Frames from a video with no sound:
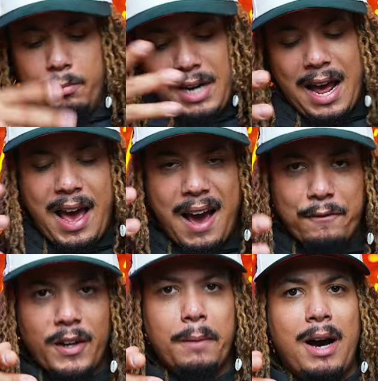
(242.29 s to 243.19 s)
But I have
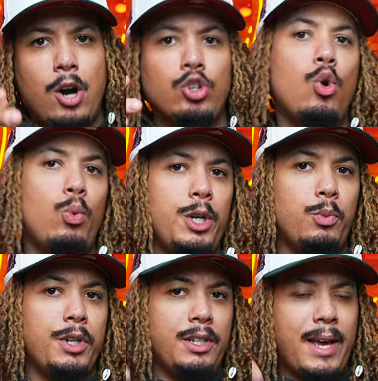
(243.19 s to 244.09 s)
thought about going
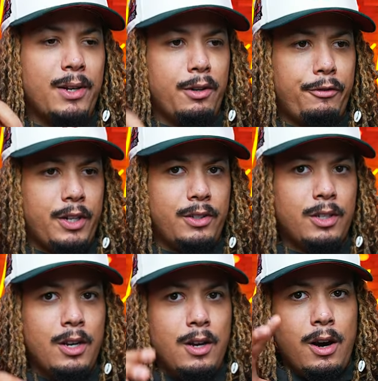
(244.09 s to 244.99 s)
with a Daniel Defense
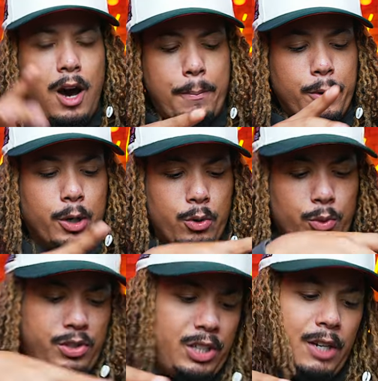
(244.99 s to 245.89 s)
upper
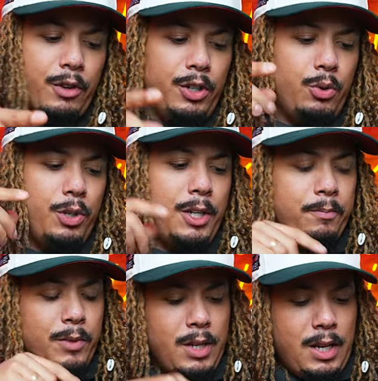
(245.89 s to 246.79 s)
receiver unit
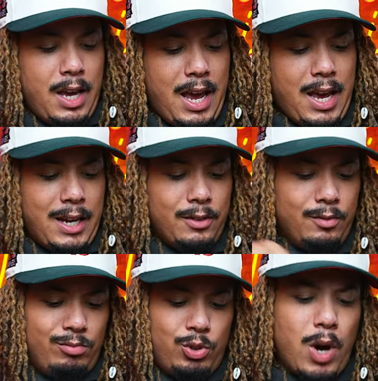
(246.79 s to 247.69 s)

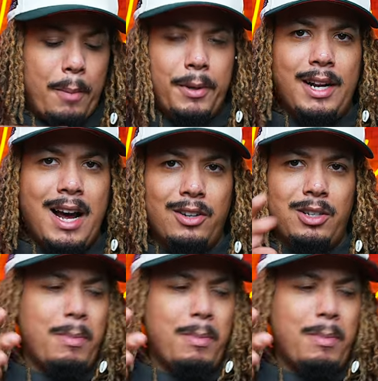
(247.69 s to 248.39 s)
and swapping it out to